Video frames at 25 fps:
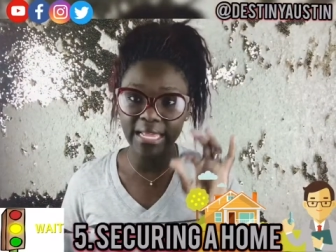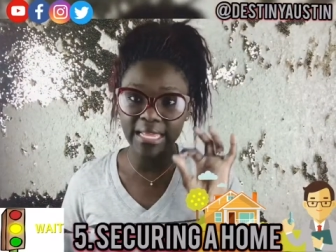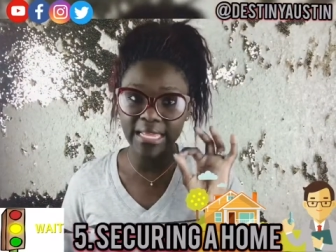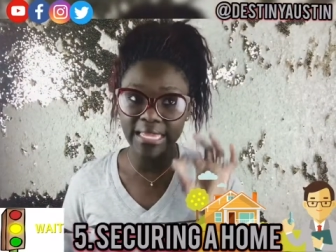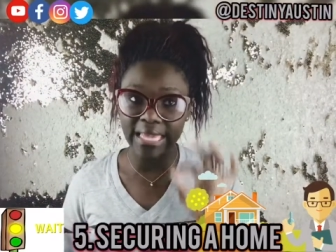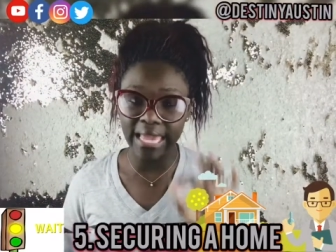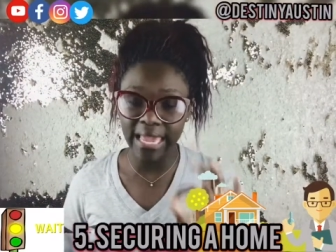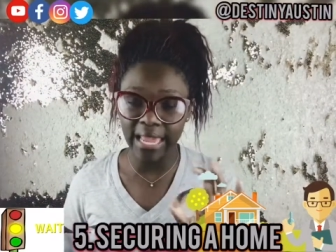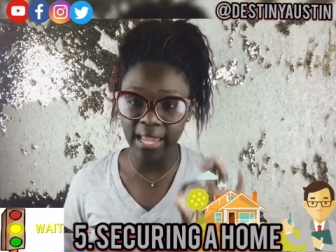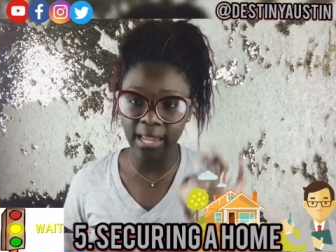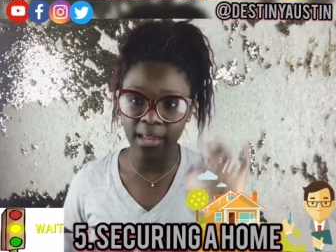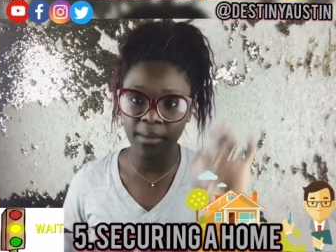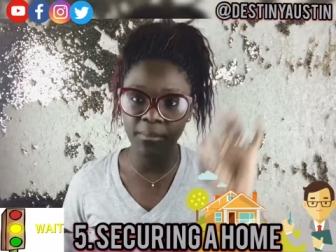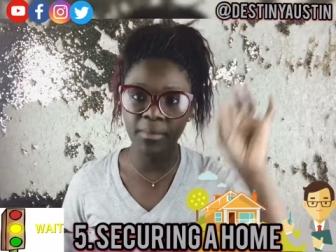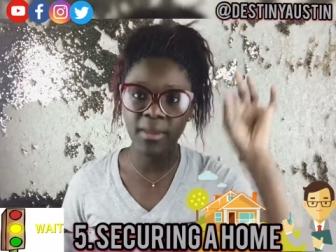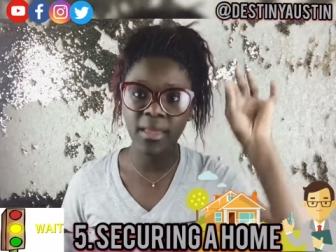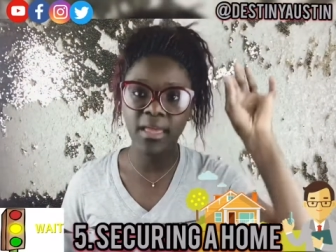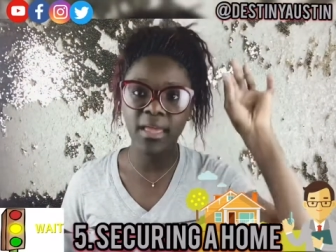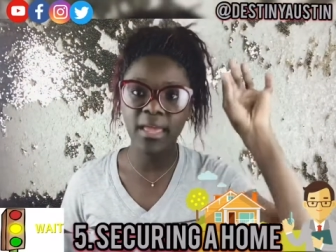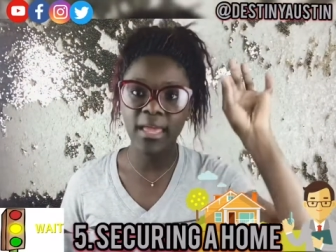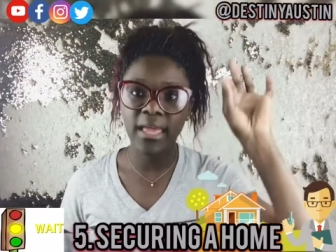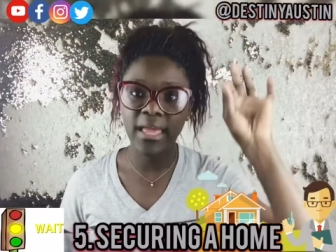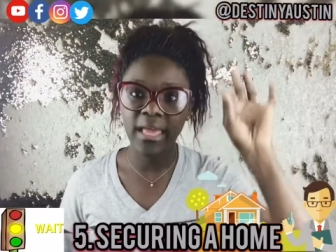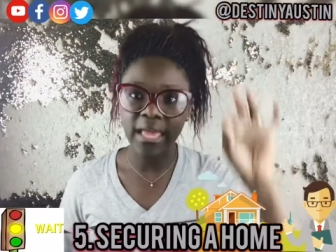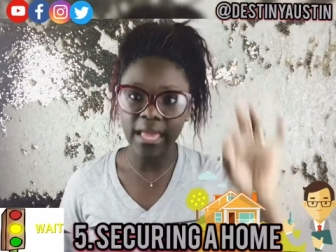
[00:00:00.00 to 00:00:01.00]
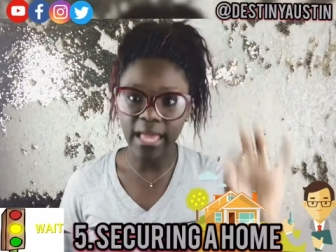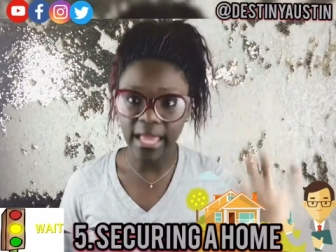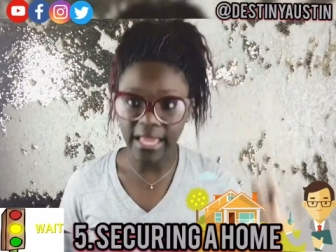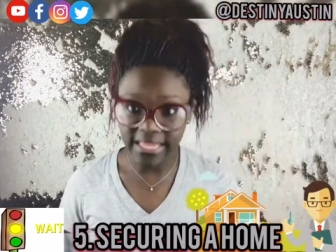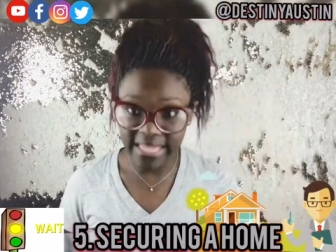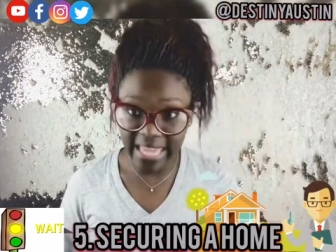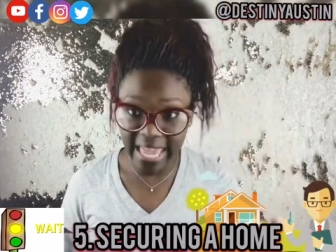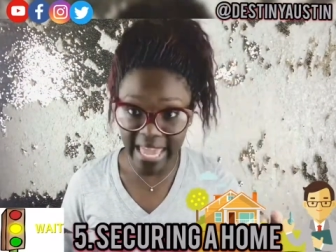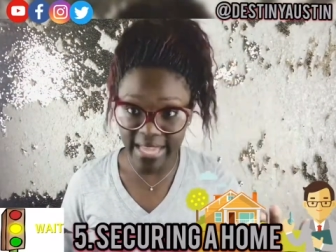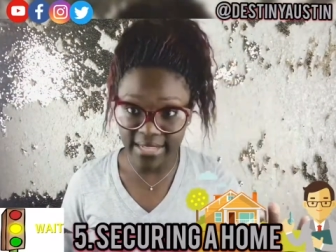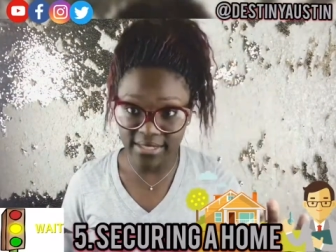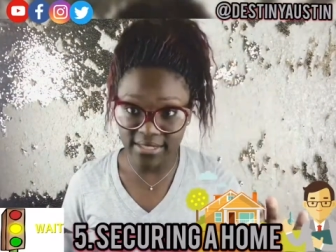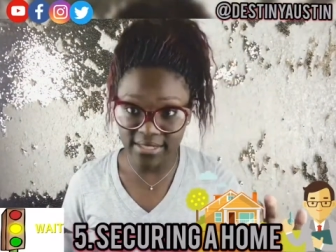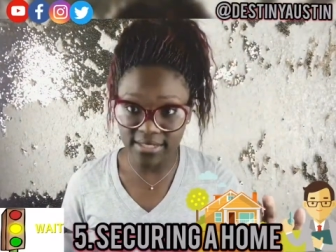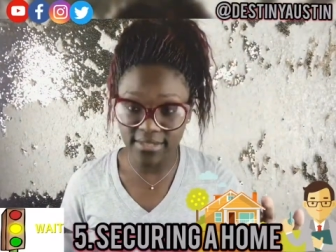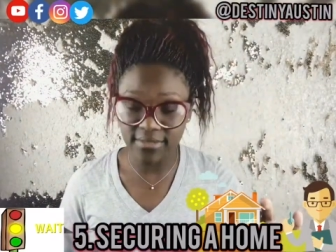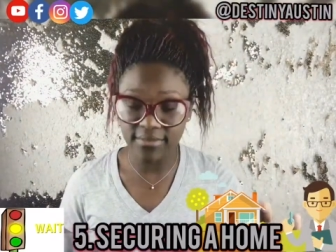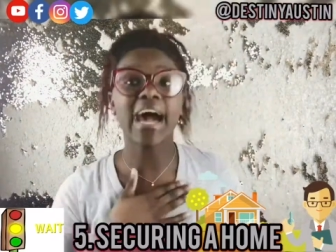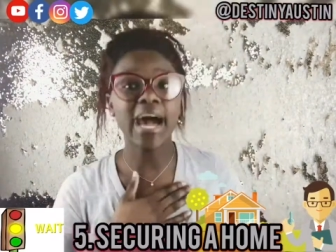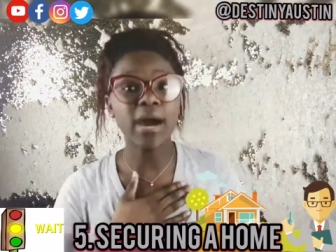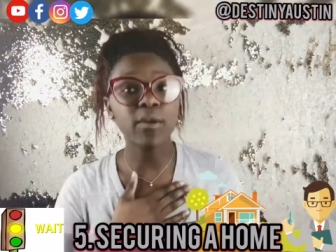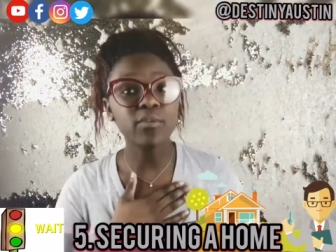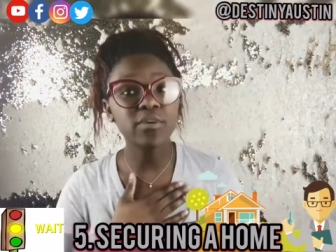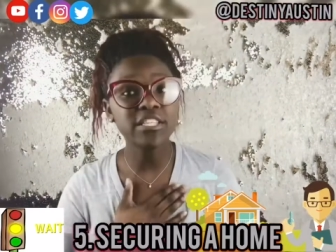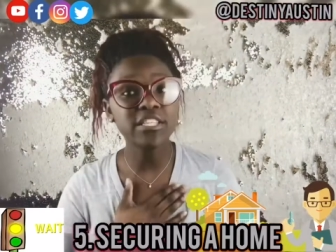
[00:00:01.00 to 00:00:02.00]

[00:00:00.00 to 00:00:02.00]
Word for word: came yet. I